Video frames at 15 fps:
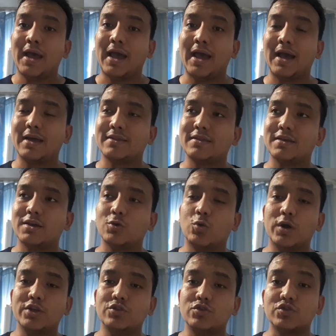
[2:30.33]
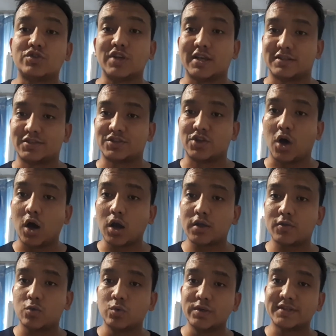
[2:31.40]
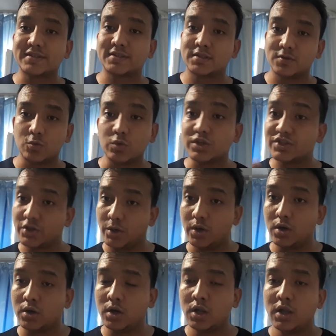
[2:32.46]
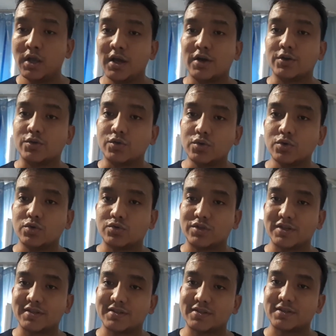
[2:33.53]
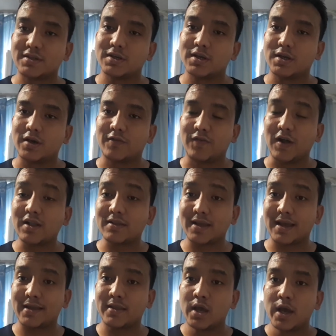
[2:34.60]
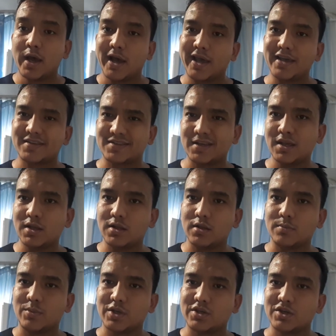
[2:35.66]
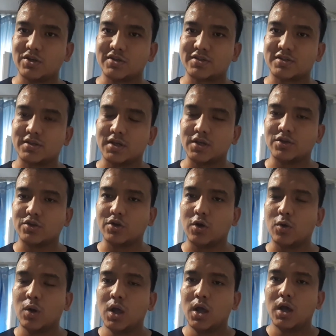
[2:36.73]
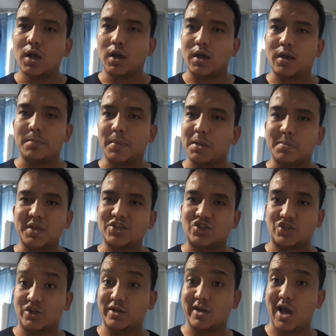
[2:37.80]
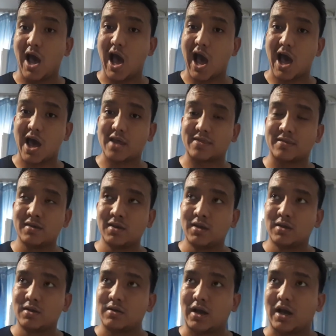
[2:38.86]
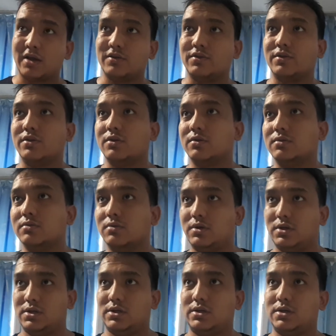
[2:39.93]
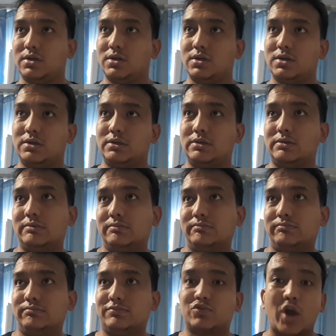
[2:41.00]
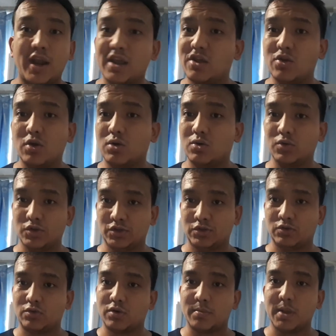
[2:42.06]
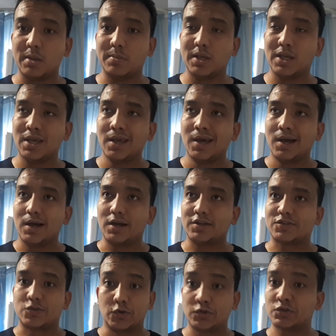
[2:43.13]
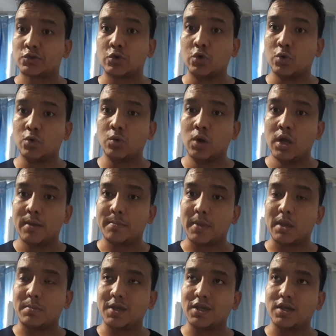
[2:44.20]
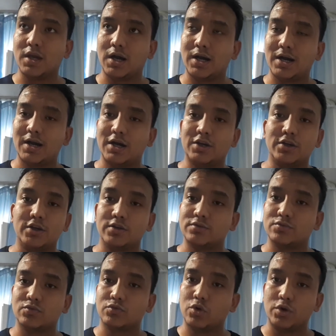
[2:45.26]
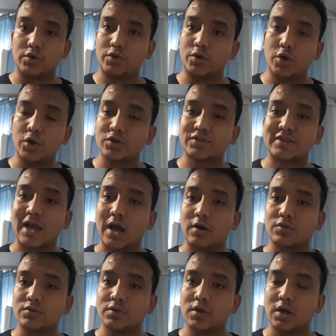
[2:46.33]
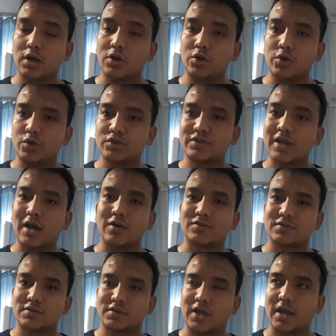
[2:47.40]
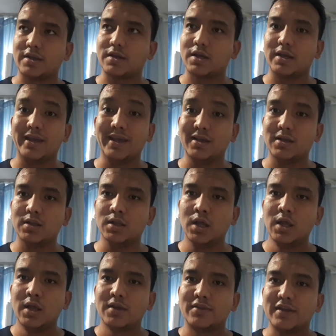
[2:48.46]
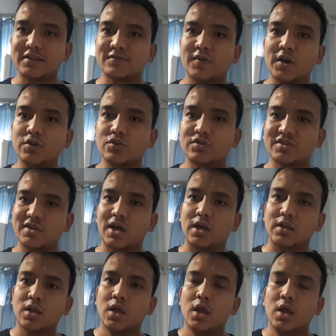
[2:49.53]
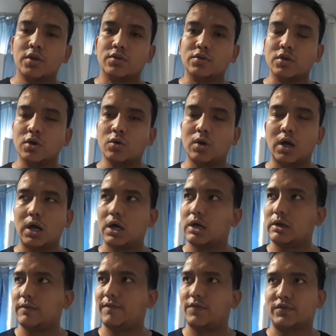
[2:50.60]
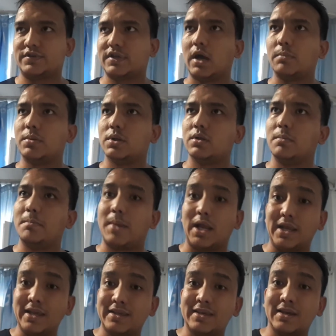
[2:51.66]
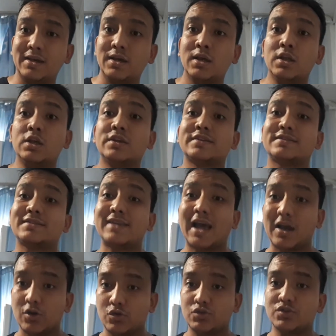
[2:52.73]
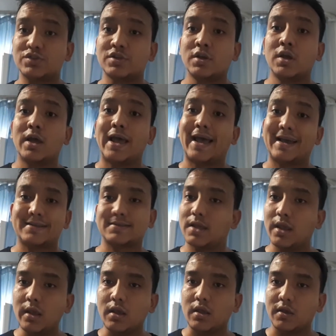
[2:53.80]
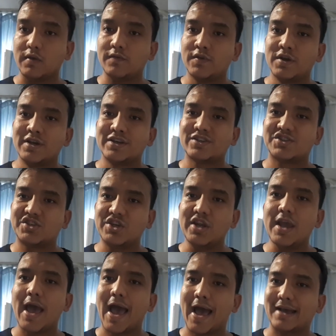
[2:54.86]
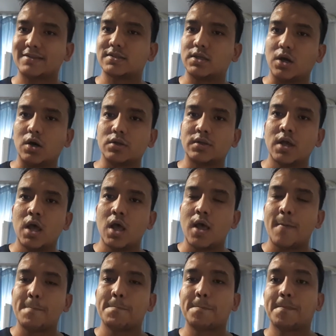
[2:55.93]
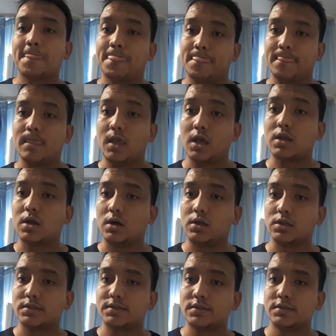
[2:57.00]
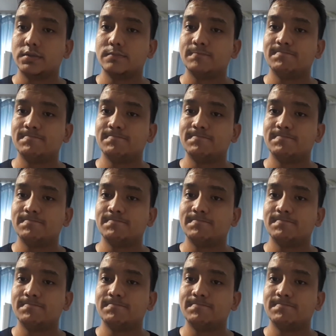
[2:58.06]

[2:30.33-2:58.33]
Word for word: And uh, when you just talked with with her, you just uh, uh felt that he's ill because uh, you know uh, maybe she had I don't know, uh, running nose or maybe a sore throat, maybe uh, uh, her sound, her sounds kind of ill. That's why you said you know, uh, for example, Malika sounds as if she has got a cult.